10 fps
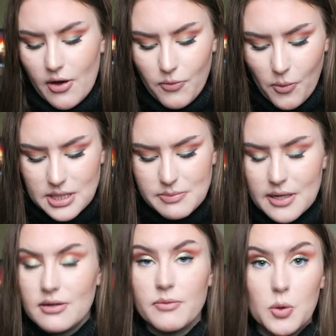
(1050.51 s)
I've always
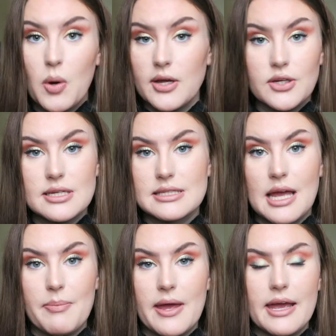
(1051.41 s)
been quite good at
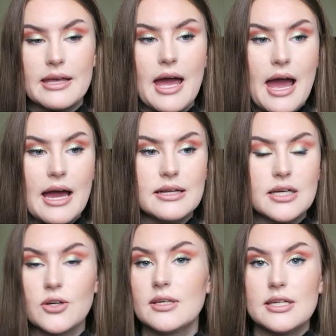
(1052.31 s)
skipping and
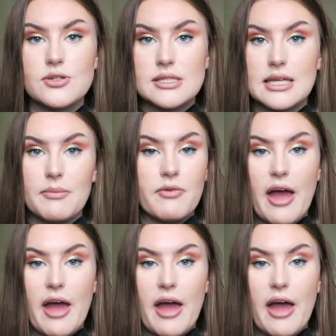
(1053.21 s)
I could literally skip for